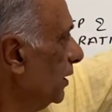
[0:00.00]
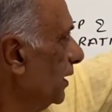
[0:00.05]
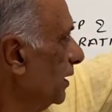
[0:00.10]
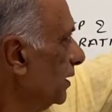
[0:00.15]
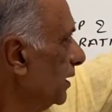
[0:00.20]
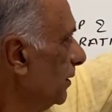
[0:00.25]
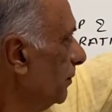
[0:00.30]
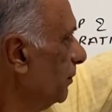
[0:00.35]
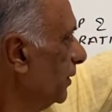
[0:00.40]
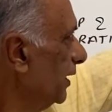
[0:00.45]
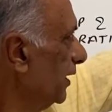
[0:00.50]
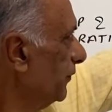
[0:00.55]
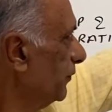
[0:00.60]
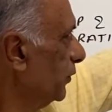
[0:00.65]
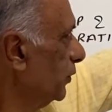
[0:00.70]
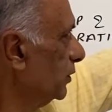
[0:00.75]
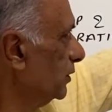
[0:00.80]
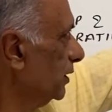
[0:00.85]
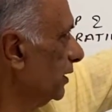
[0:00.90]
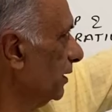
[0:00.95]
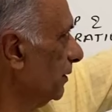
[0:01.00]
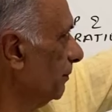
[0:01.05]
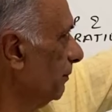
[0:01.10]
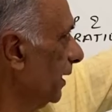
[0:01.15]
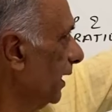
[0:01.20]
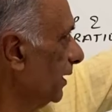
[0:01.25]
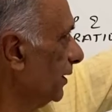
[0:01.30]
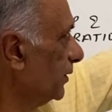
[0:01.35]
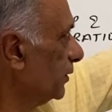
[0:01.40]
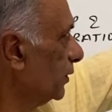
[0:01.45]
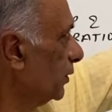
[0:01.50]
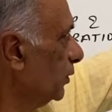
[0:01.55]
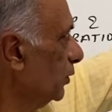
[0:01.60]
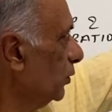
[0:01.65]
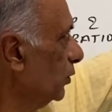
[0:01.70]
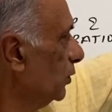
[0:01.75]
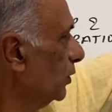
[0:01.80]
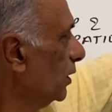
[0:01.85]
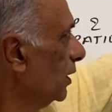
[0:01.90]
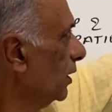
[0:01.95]
incomplete fusion, melt
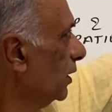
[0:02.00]
through,